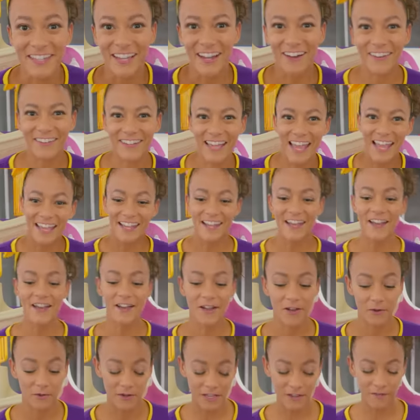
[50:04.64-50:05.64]
Okay,
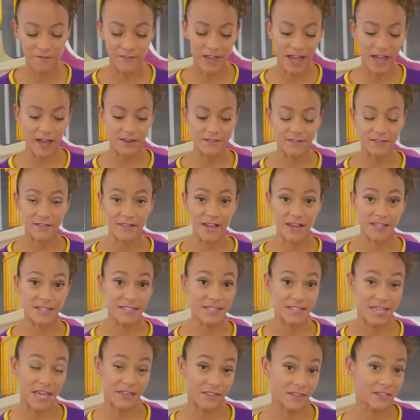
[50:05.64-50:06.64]
we found the
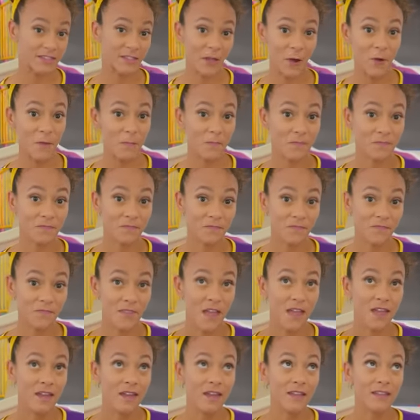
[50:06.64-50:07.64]
stethoscope,
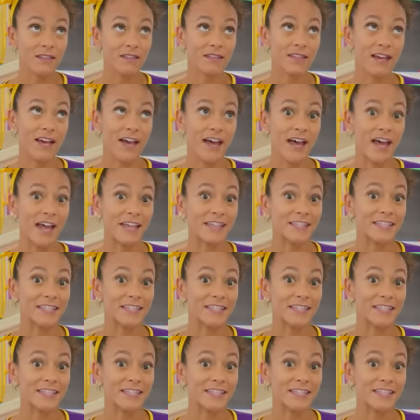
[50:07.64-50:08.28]
the